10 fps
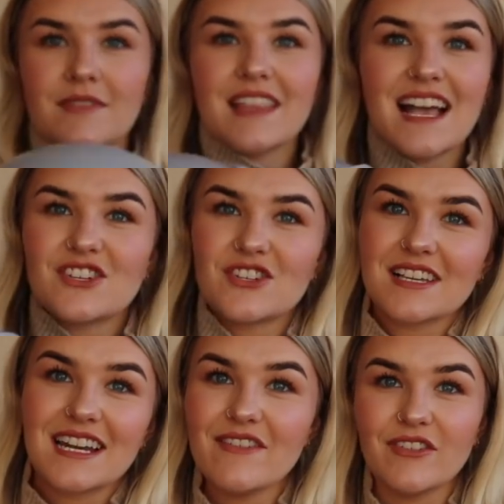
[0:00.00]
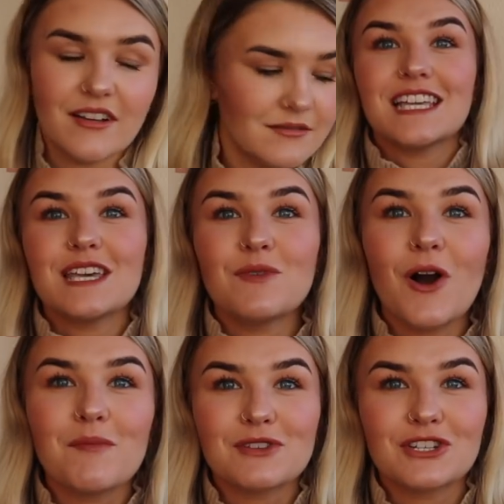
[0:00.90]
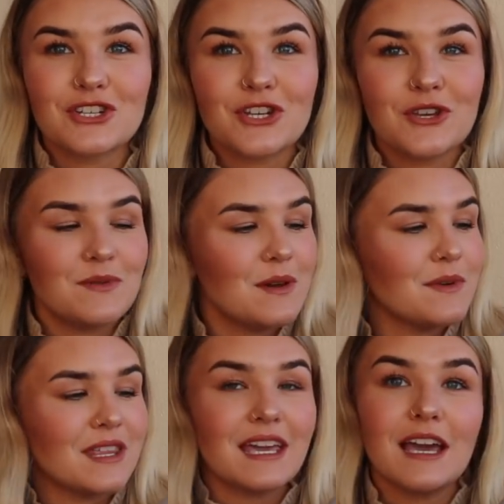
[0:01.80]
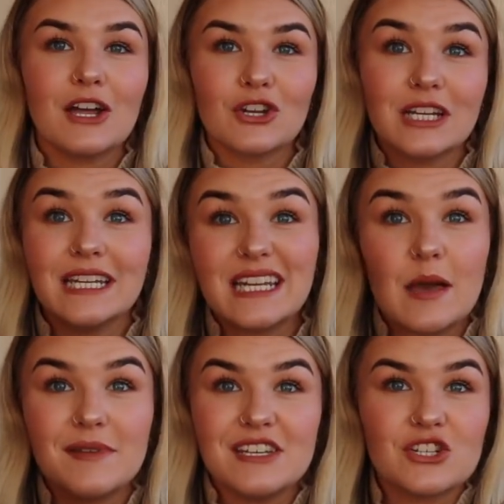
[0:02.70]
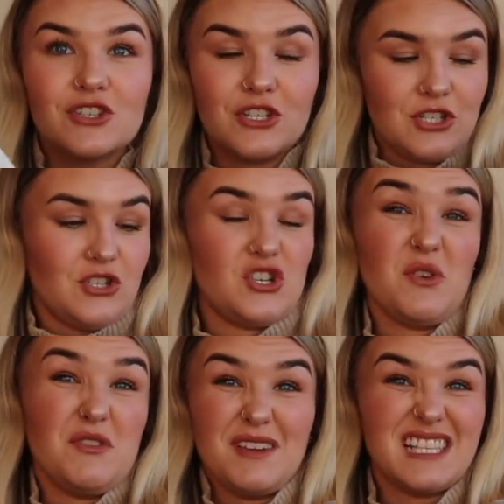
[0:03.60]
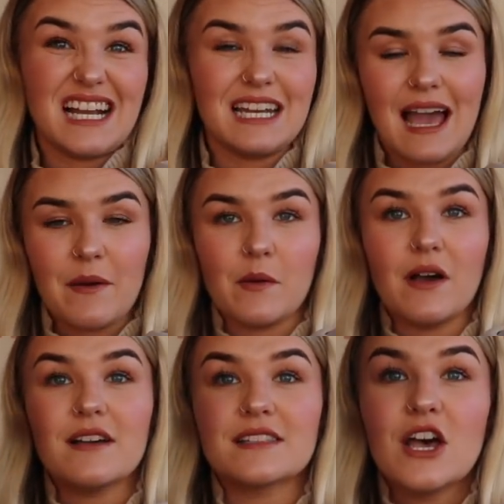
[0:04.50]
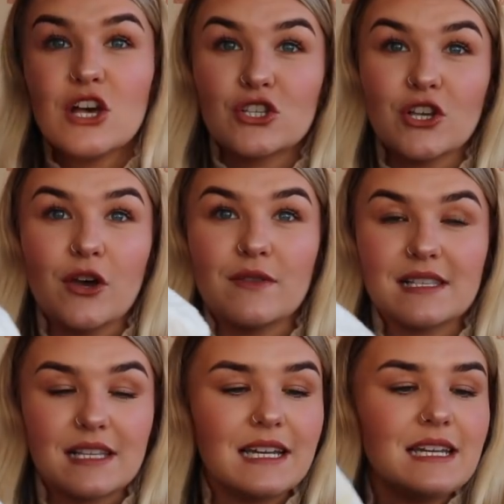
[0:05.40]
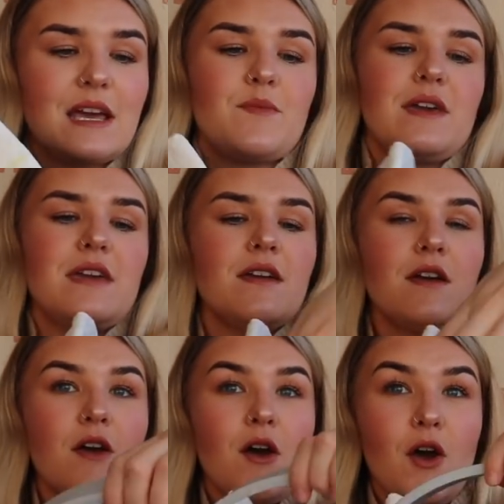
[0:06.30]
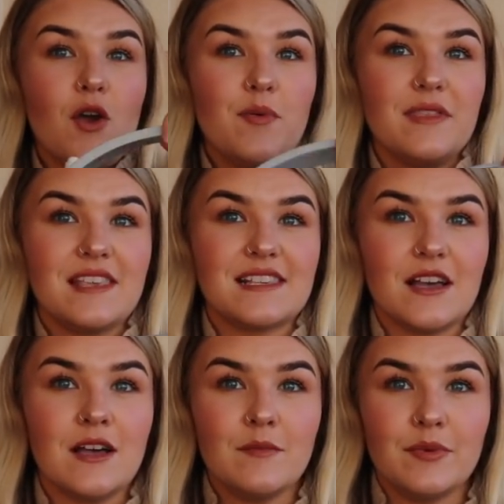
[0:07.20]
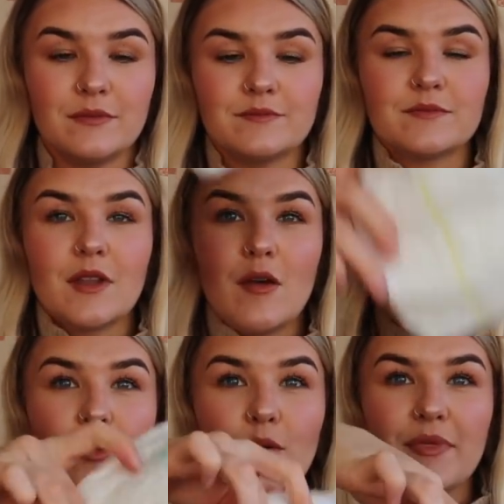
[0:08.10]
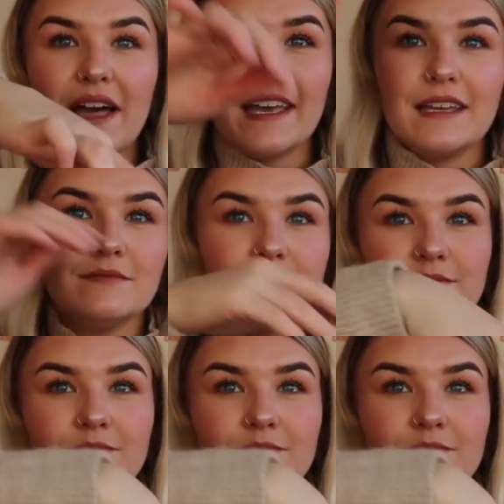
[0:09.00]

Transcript: That's just clever. Tell you what, I'm just gonna show you it with a clean nappy, just to show you exactly how it works. So this is a clean nappy. Open this up, pop that in,